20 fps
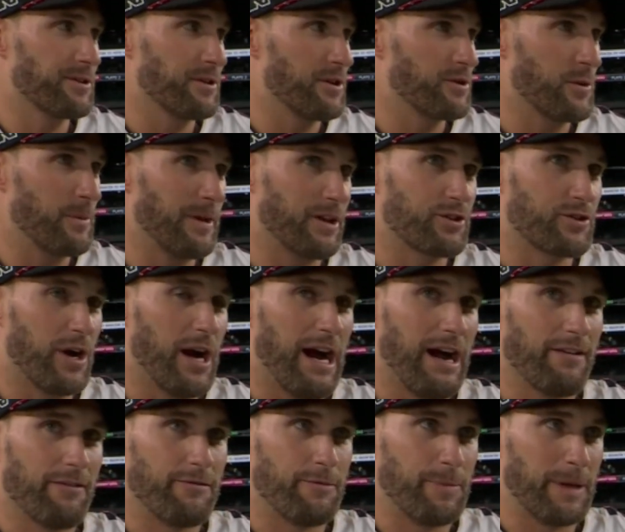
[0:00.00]
a big
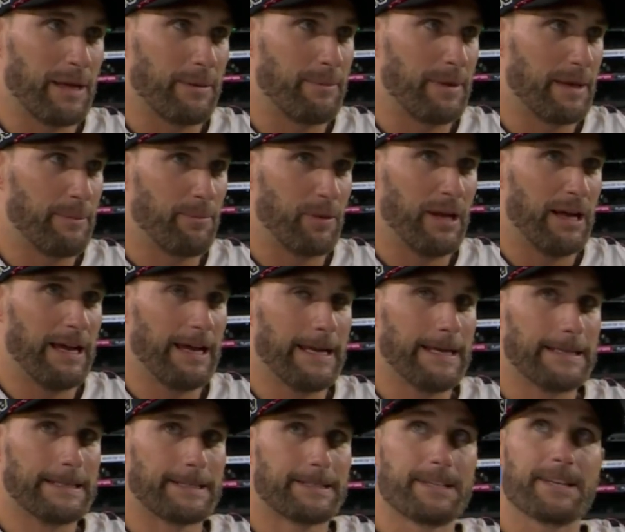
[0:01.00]
drive, big play.
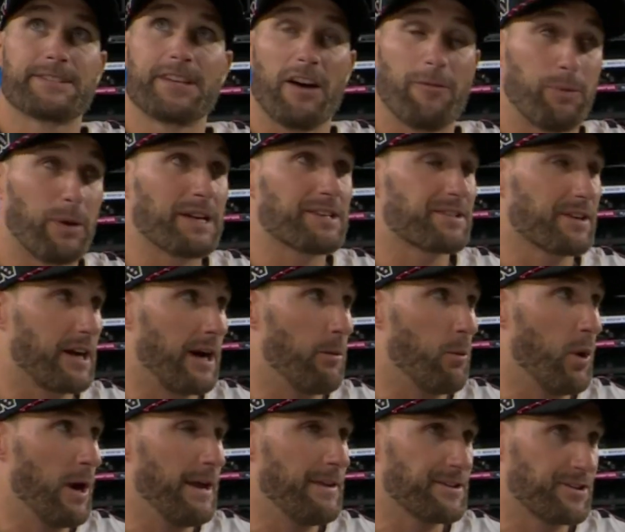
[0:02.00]
It's a tough place to come
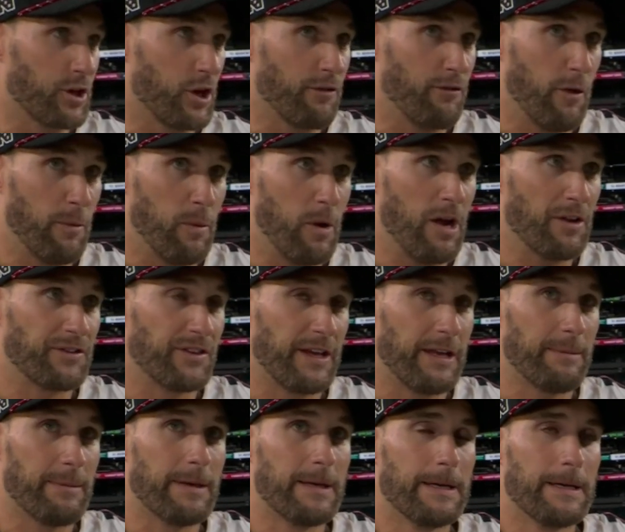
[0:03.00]
win. This is a good football team.